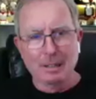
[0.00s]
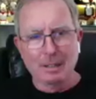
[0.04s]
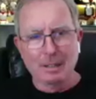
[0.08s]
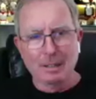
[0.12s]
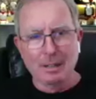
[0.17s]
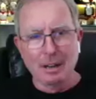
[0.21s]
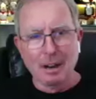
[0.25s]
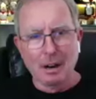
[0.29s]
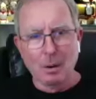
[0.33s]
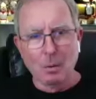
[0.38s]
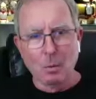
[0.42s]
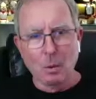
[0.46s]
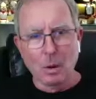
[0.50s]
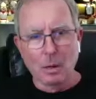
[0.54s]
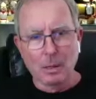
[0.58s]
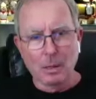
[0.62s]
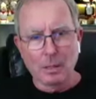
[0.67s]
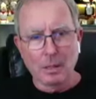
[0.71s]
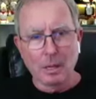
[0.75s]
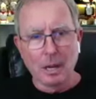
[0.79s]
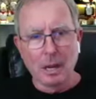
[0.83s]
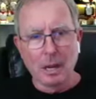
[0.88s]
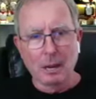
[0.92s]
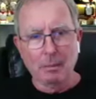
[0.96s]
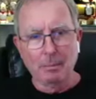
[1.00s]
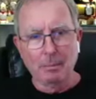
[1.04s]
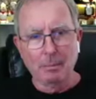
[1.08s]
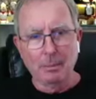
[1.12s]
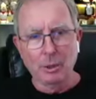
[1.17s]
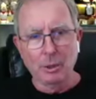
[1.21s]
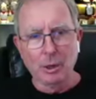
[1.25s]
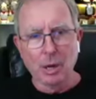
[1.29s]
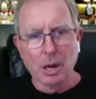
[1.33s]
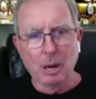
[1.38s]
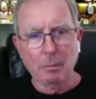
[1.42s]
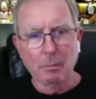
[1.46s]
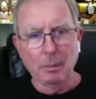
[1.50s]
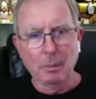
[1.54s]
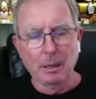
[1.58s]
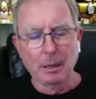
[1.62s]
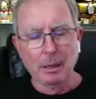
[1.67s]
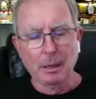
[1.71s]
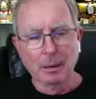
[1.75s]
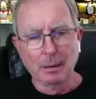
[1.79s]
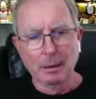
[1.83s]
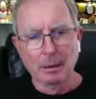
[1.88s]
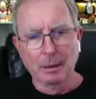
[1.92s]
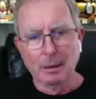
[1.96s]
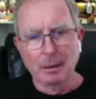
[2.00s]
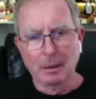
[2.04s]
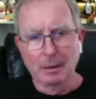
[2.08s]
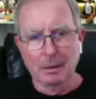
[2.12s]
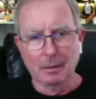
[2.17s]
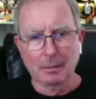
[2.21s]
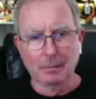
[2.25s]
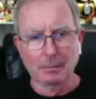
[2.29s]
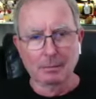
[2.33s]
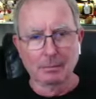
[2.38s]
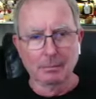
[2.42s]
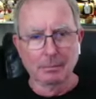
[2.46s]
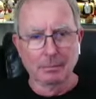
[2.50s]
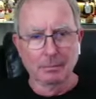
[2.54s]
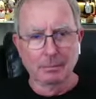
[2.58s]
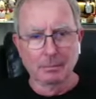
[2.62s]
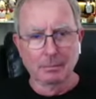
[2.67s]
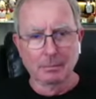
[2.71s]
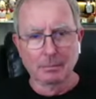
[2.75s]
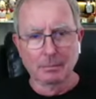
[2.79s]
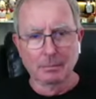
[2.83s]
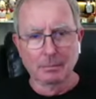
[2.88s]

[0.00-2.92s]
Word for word: it's not a one stop shopping um,